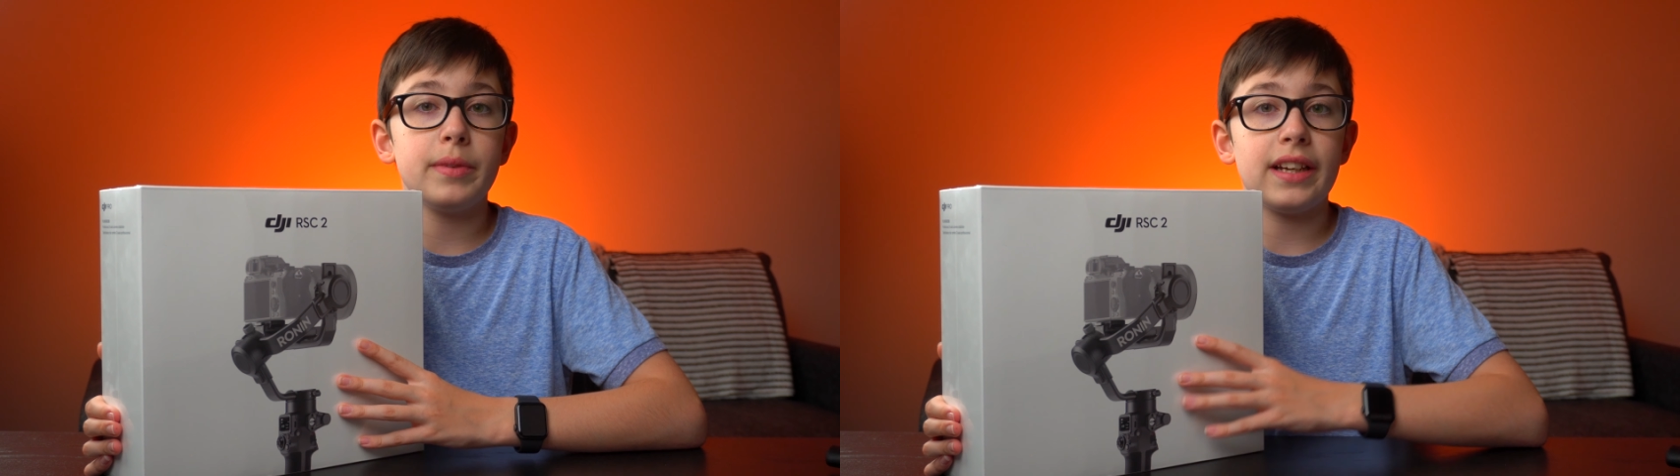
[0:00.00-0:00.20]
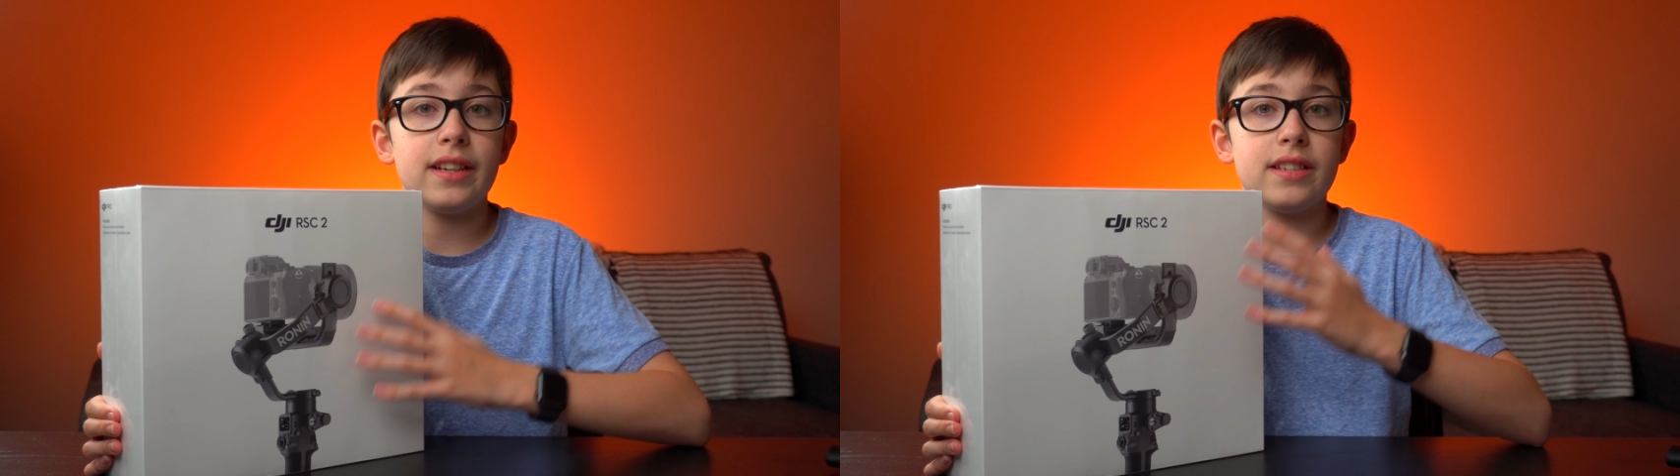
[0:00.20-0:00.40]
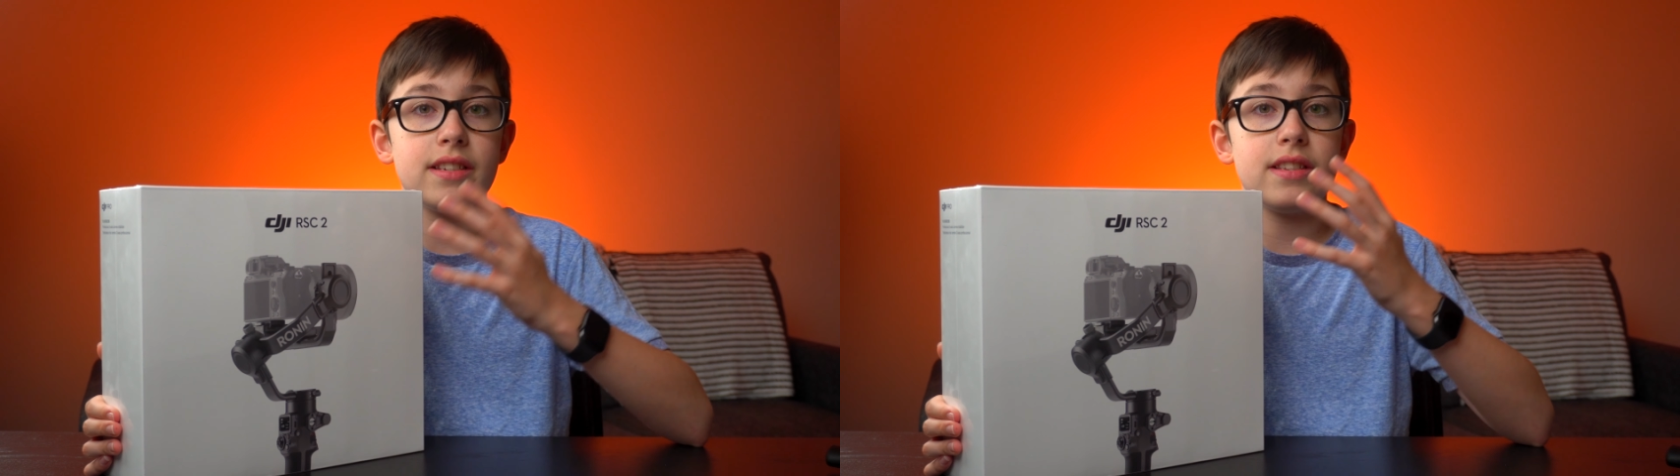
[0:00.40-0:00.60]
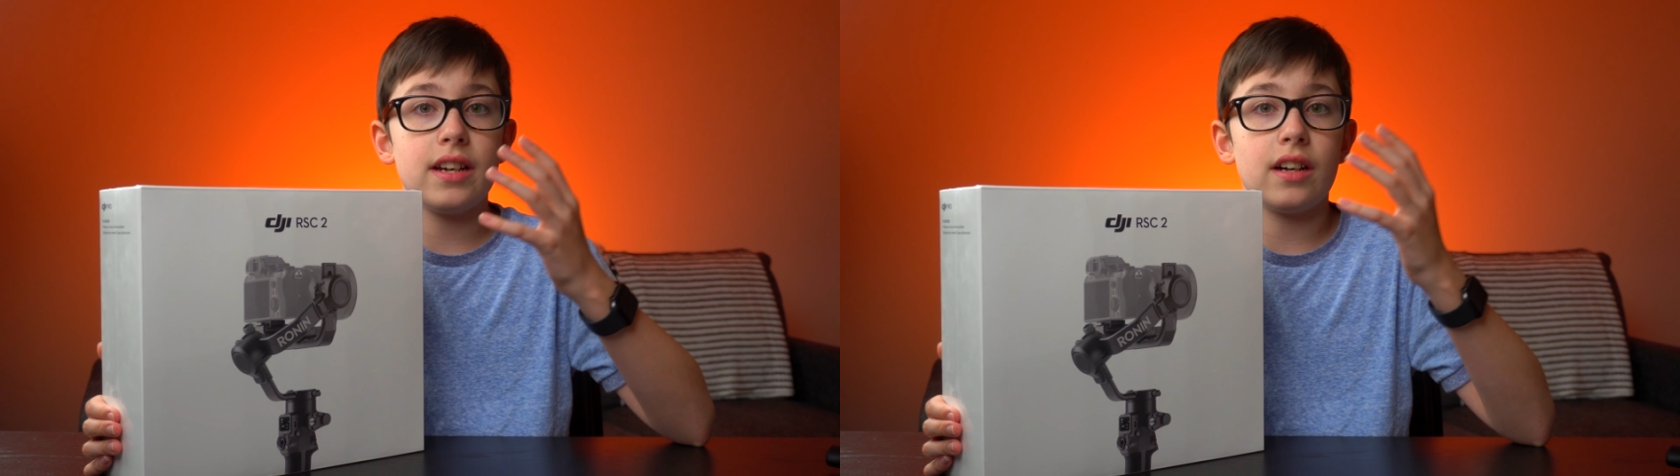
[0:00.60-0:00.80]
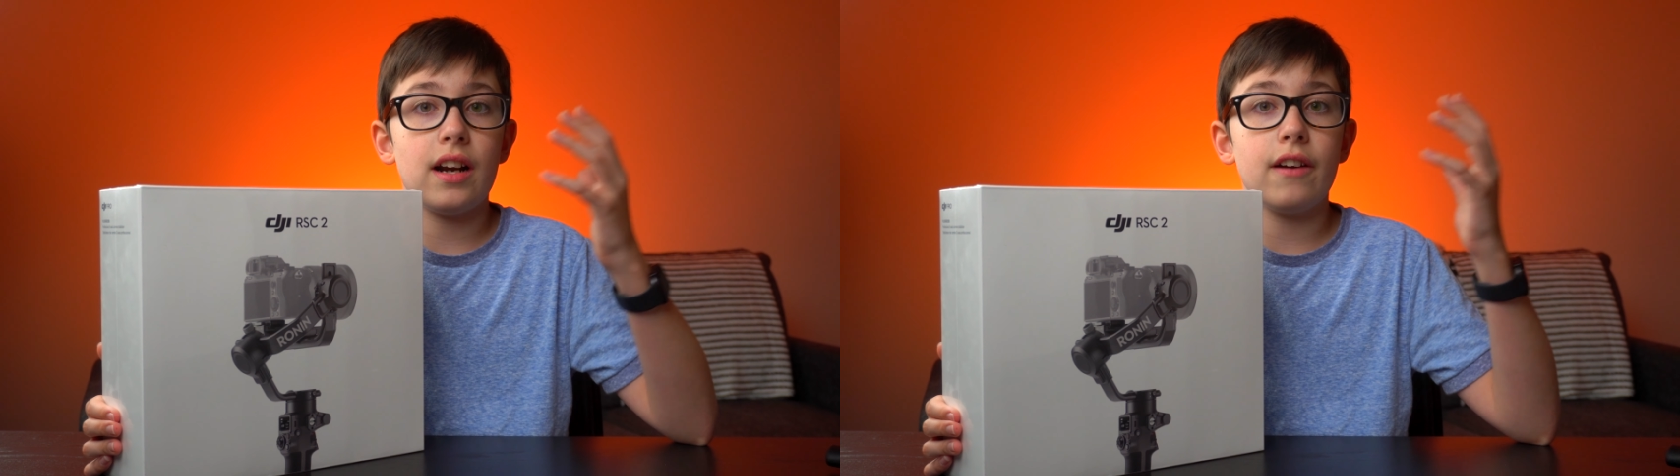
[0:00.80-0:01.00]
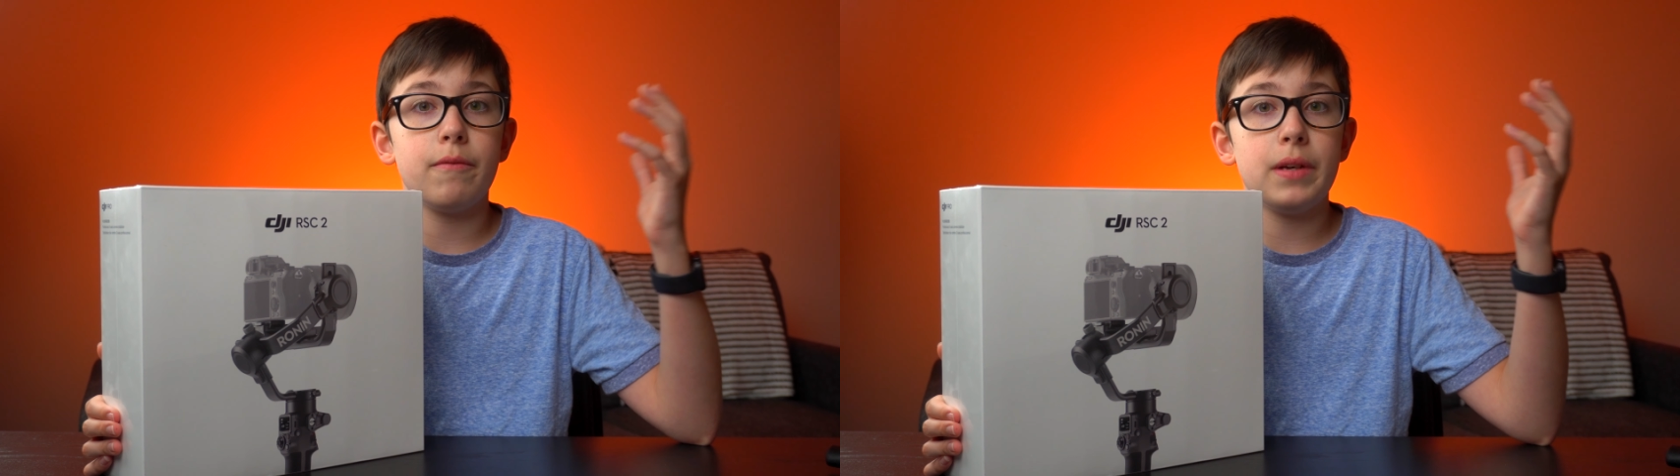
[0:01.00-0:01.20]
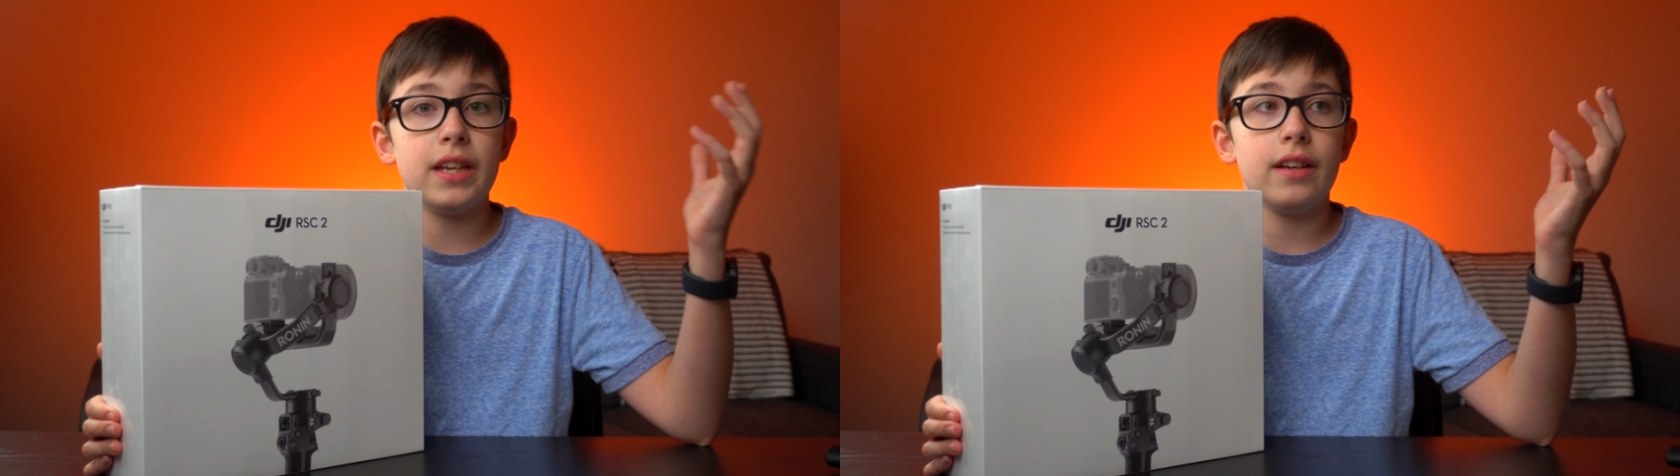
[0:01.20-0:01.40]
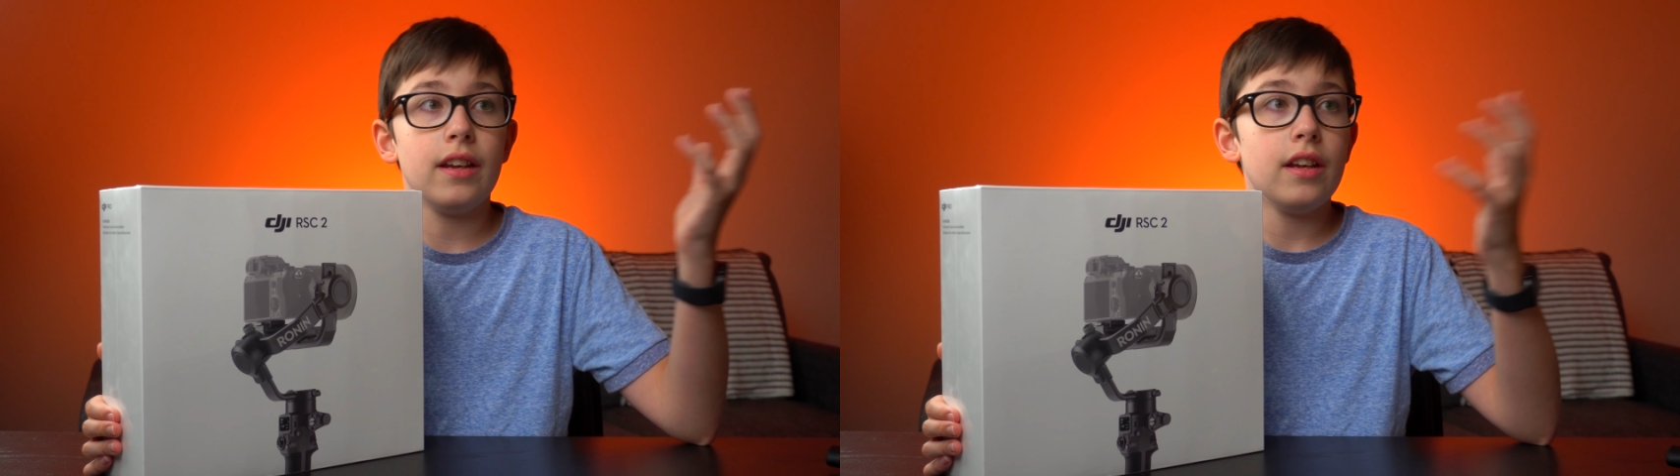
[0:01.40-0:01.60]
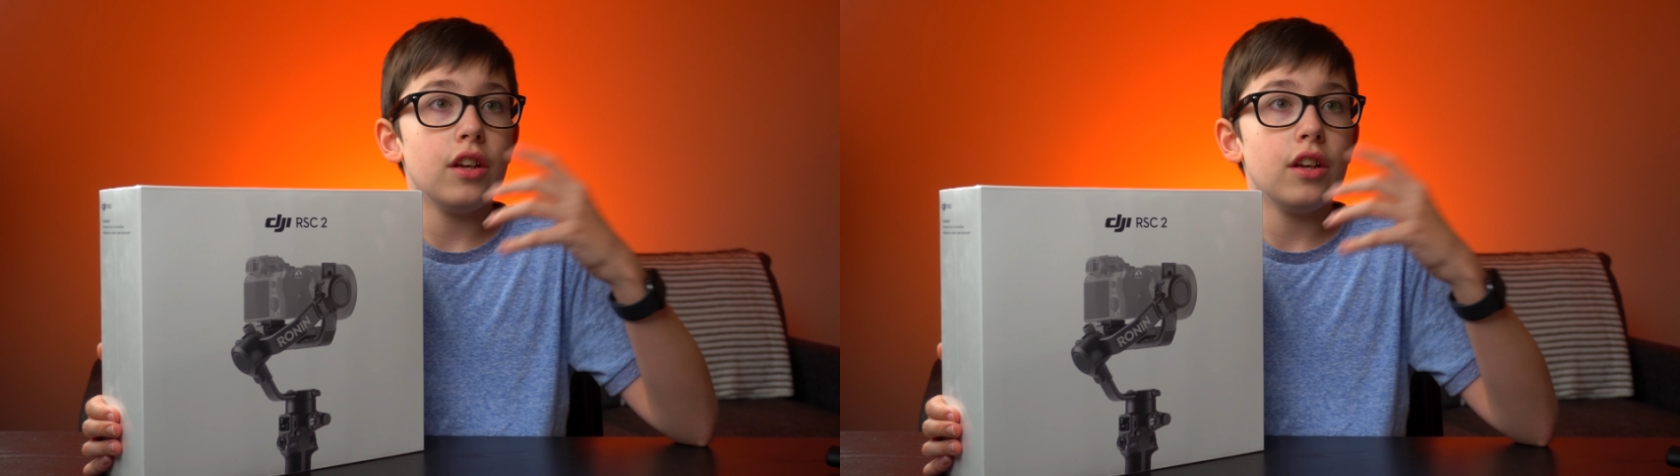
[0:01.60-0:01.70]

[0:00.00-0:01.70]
because there have been